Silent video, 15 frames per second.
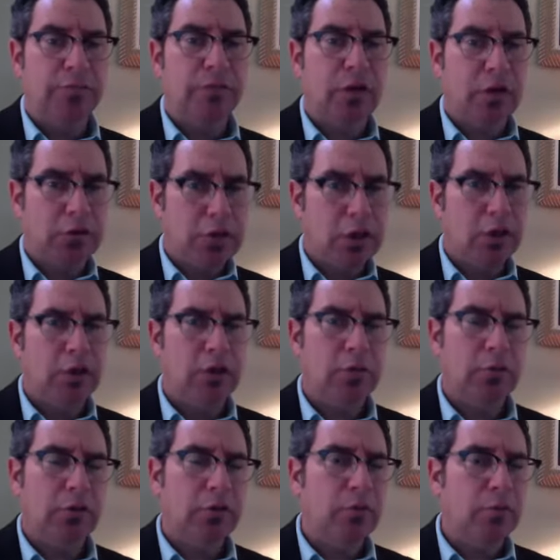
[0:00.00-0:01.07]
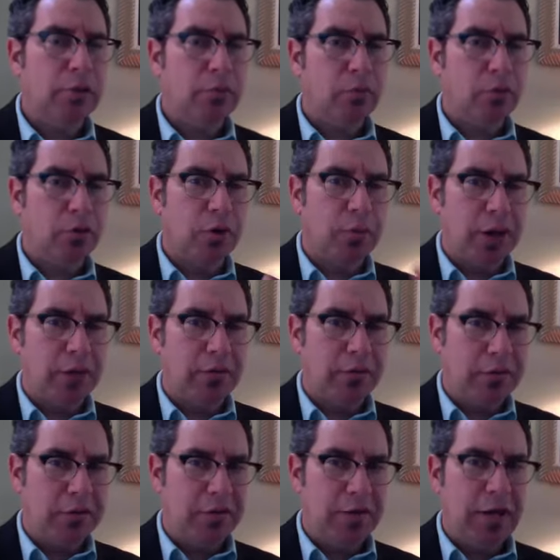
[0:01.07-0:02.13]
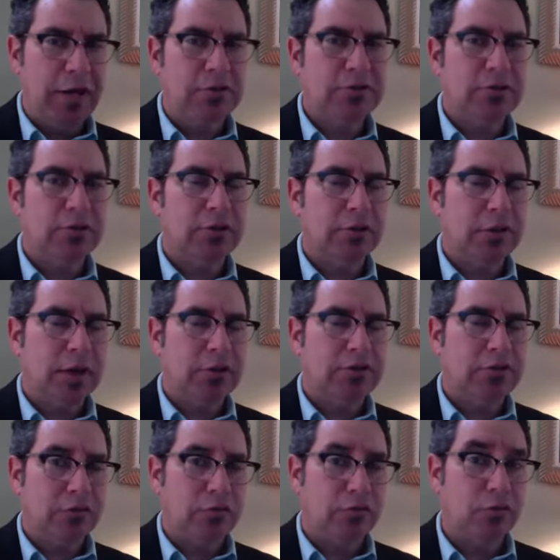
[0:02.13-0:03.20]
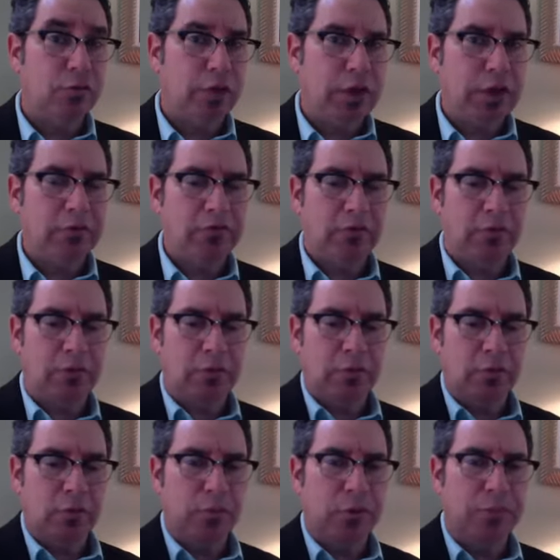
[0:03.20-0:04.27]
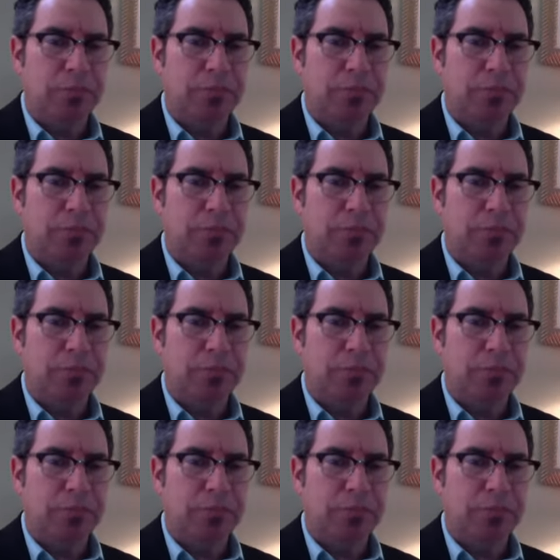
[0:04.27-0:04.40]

Now, I'll talk a little bit more about the interaction of the supernatural here in a moment.